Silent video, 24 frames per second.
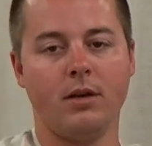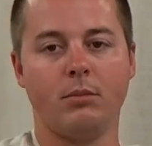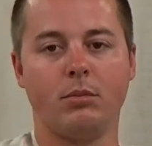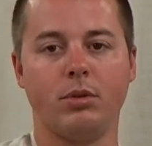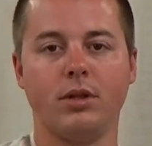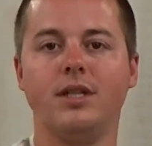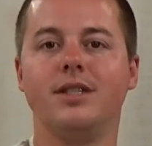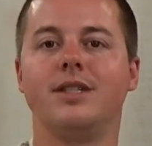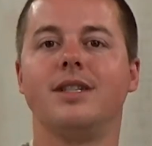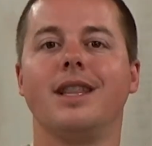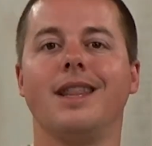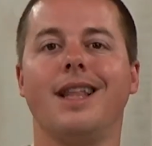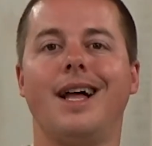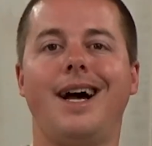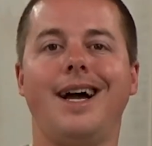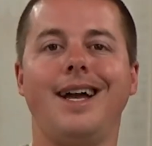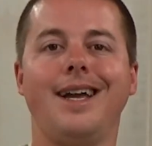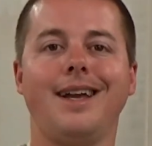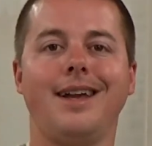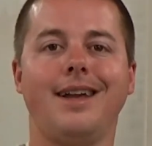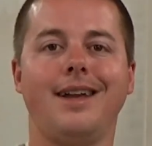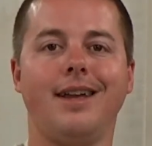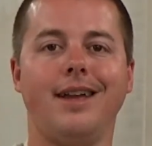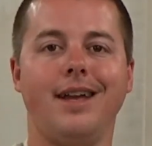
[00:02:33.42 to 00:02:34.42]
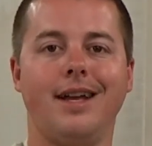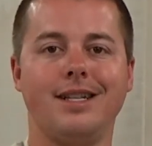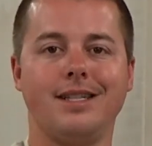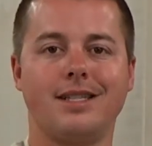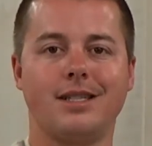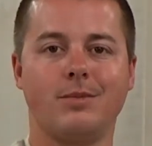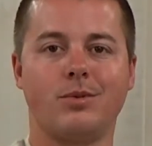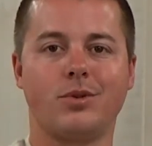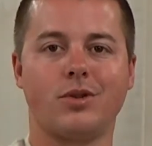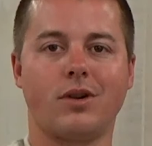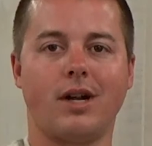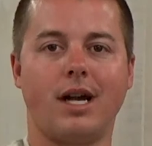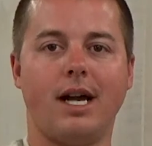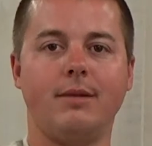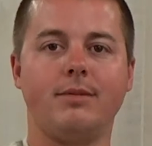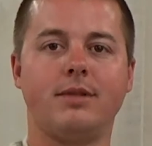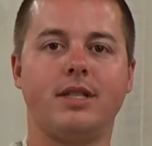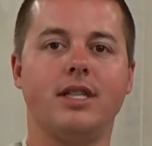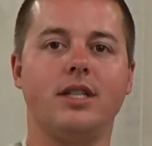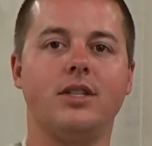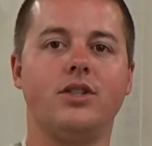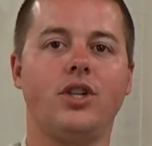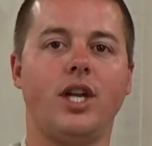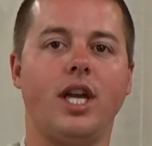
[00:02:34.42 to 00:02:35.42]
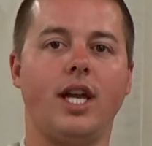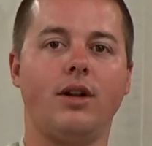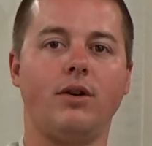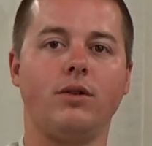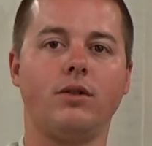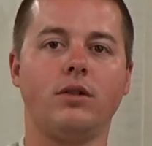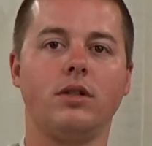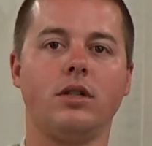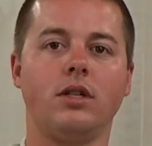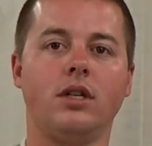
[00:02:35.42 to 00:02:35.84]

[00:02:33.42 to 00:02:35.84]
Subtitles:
Please like and subscribe to the channel